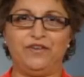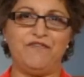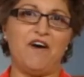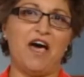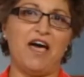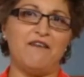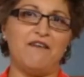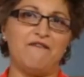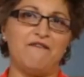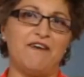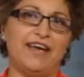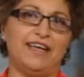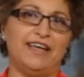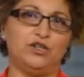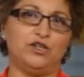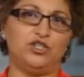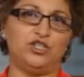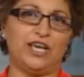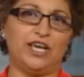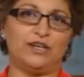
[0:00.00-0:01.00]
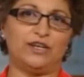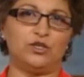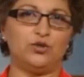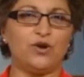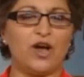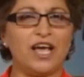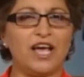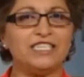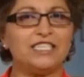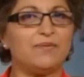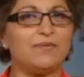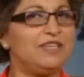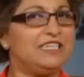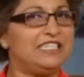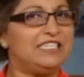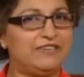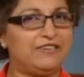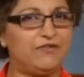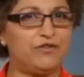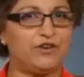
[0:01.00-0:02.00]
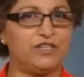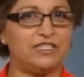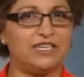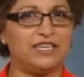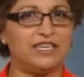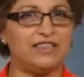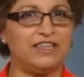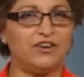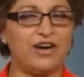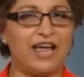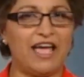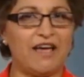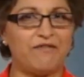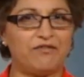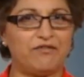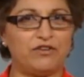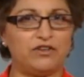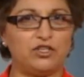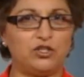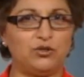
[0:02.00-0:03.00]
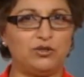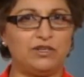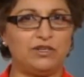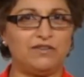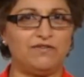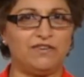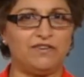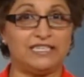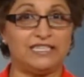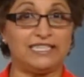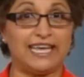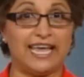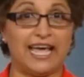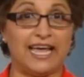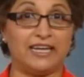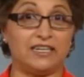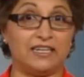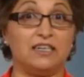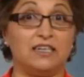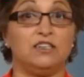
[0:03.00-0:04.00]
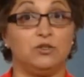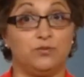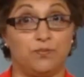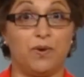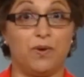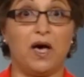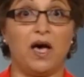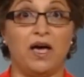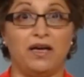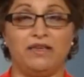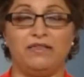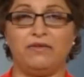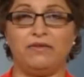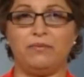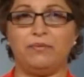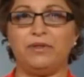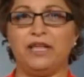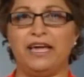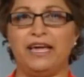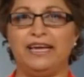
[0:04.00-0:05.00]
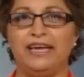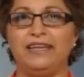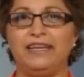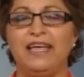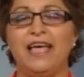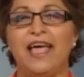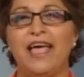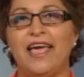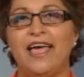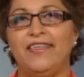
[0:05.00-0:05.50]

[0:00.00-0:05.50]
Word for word: Five fighter jet are trying something different in their effort to convince Canada to buy the plane.